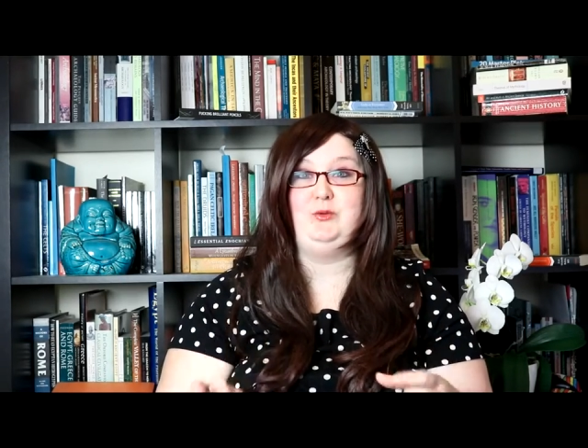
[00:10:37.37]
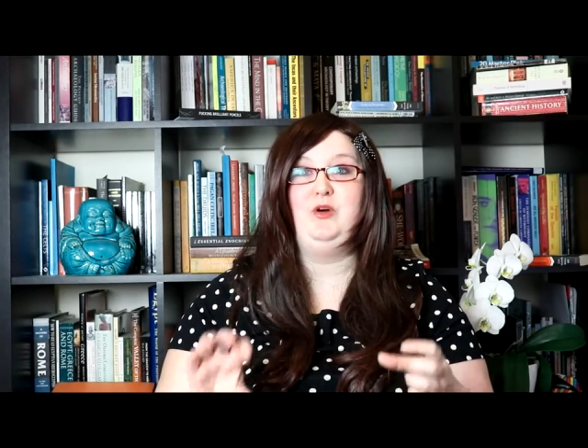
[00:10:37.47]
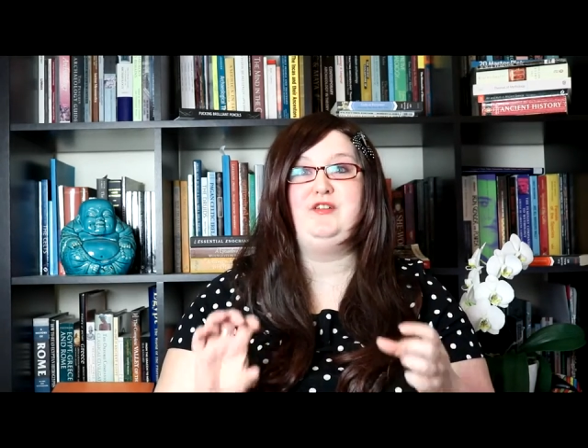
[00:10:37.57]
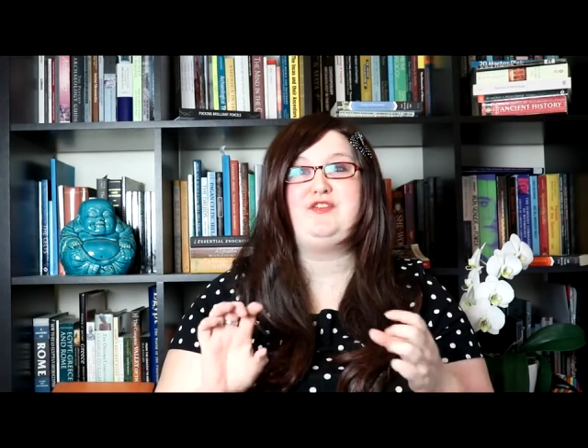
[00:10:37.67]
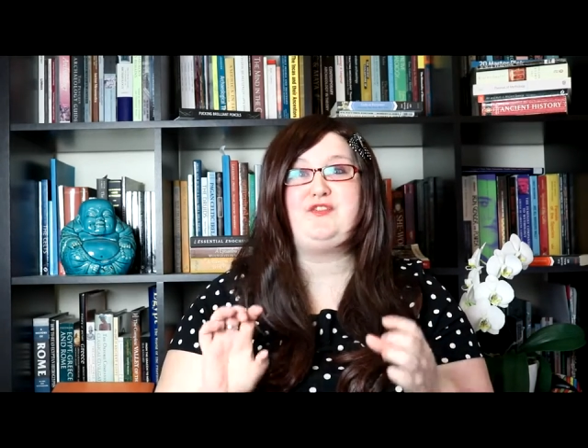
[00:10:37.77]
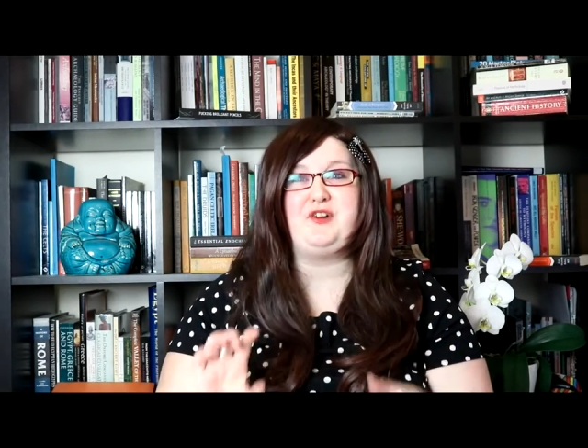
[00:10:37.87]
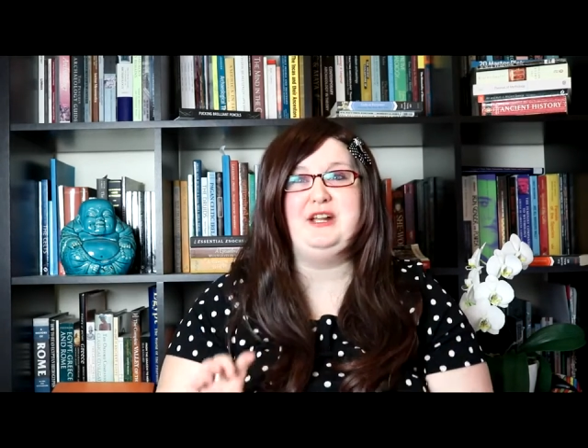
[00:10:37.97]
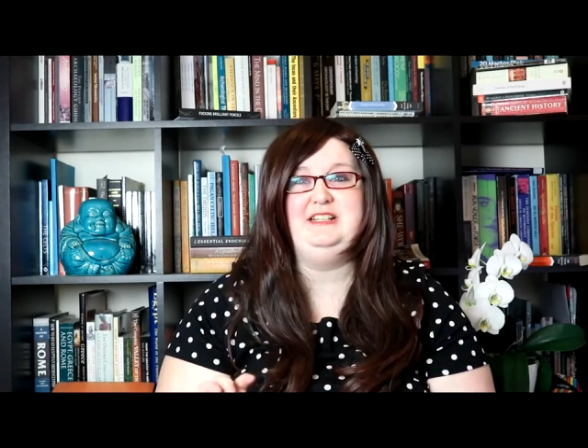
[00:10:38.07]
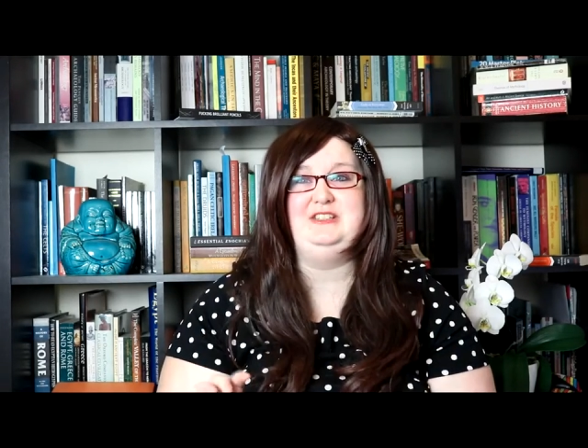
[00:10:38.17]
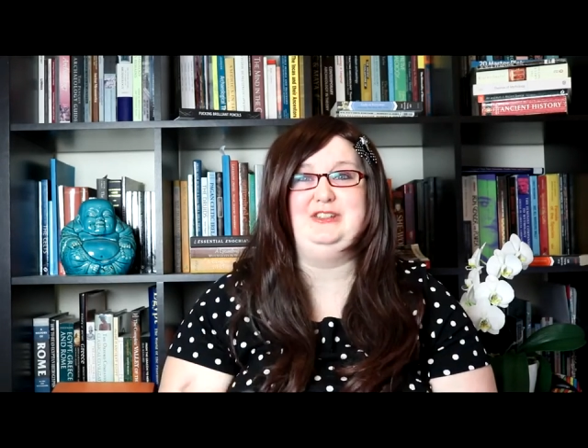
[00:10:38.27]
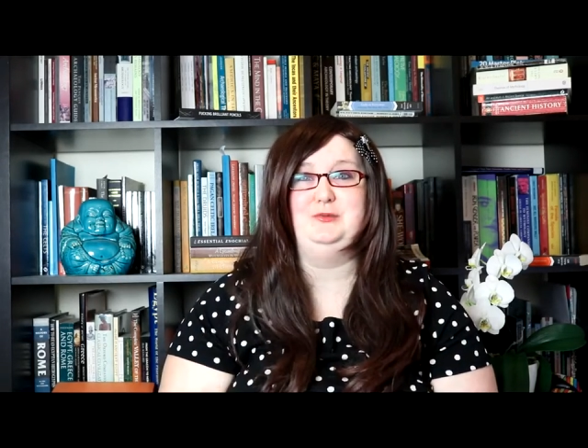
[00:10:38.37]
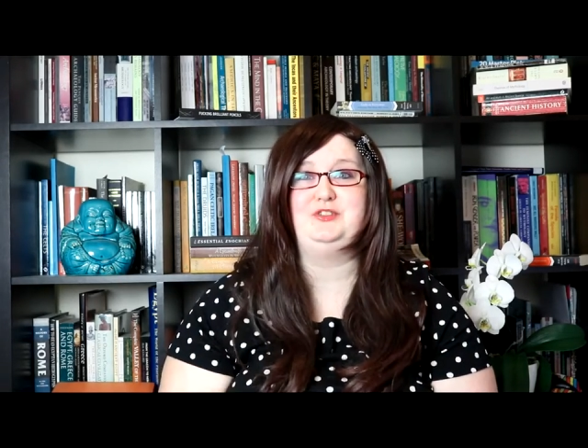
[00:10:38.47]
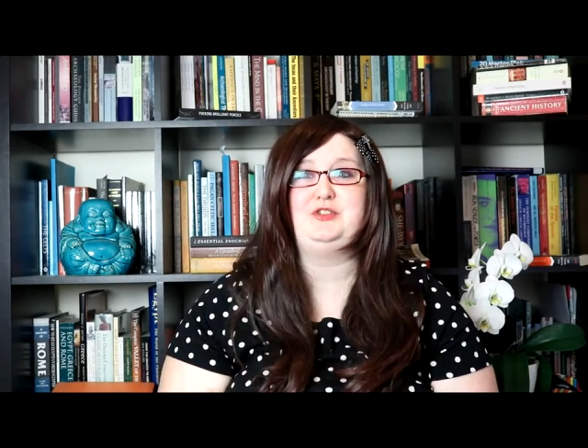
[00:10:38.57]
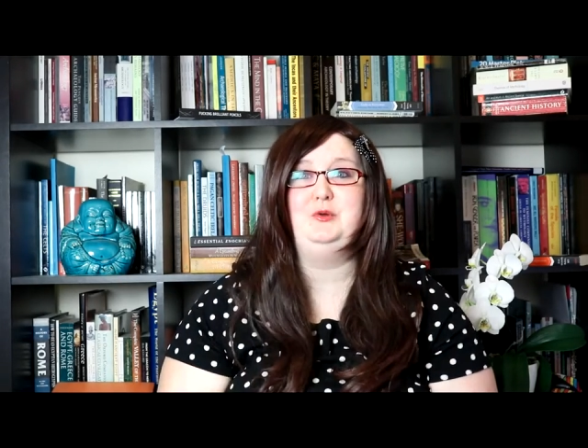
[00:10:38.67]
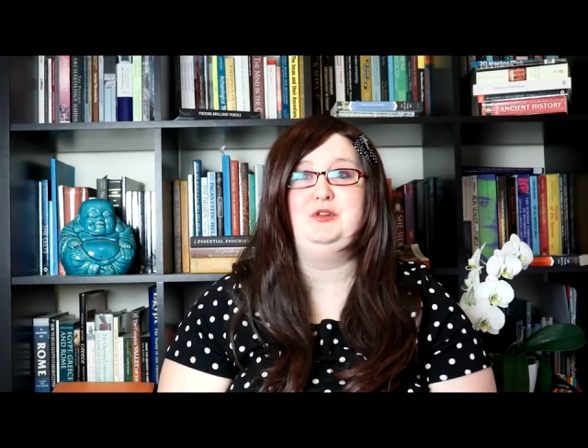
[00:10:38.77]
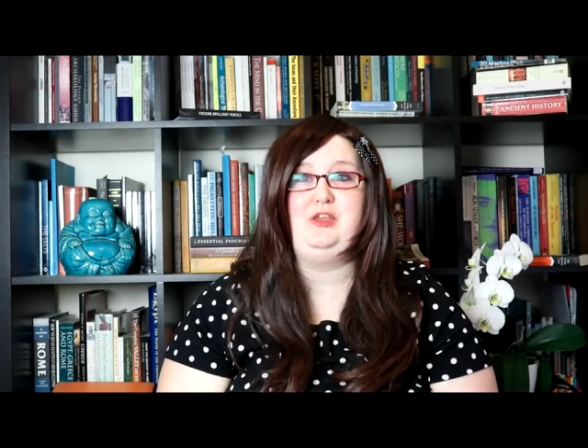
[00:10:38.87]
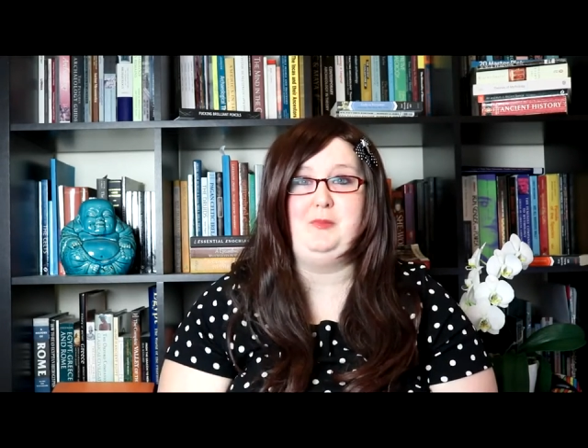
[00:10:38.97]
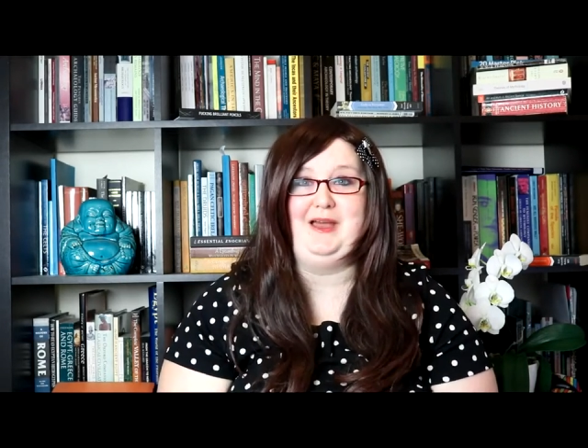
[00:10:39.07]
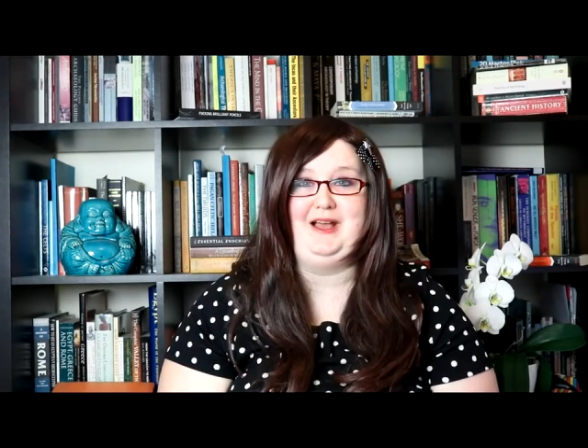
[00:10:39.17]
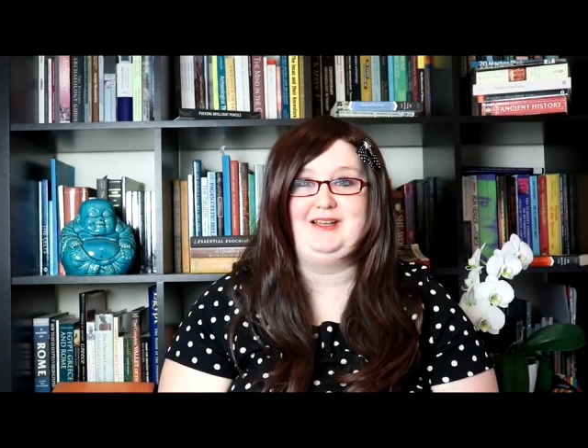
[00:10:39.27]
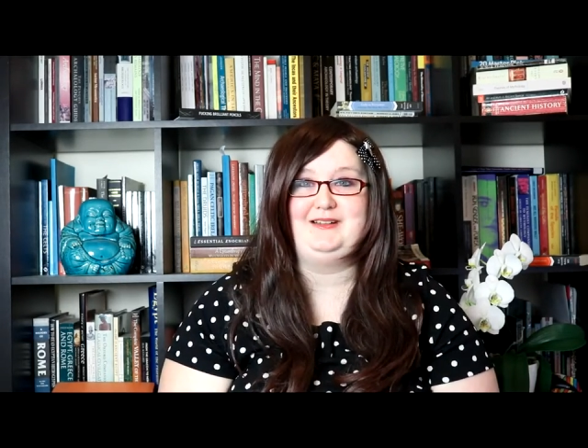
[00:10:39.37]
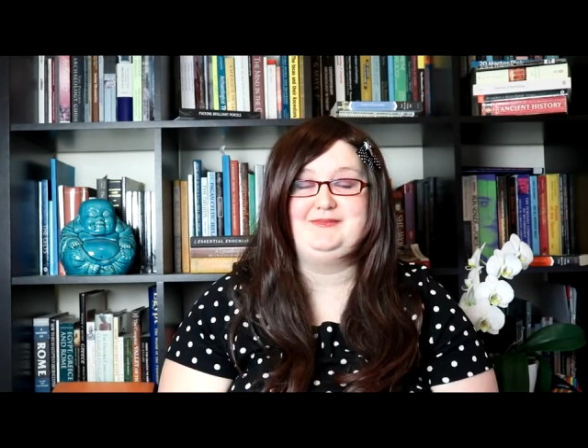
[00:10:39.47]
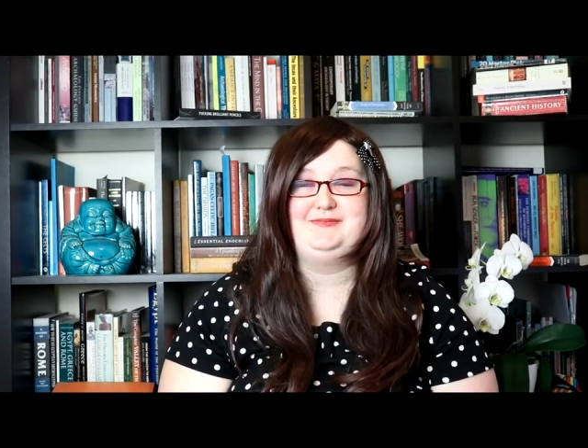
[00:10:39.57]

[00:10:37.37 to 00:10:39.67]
what frightens you? What's holding you back?